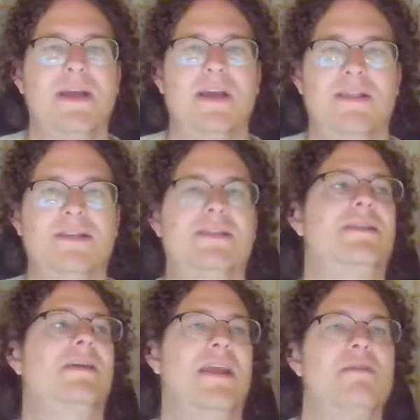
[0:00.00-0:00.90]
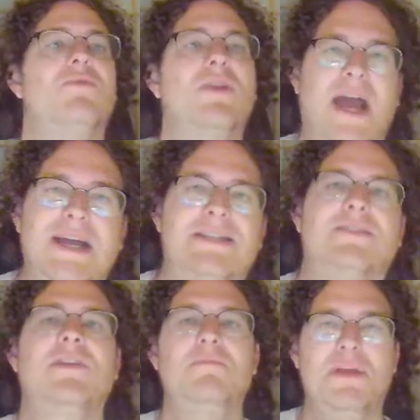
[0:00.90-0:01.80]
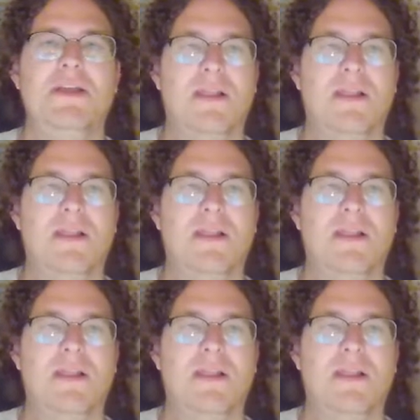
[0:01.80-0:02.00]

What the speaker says: the name would actively be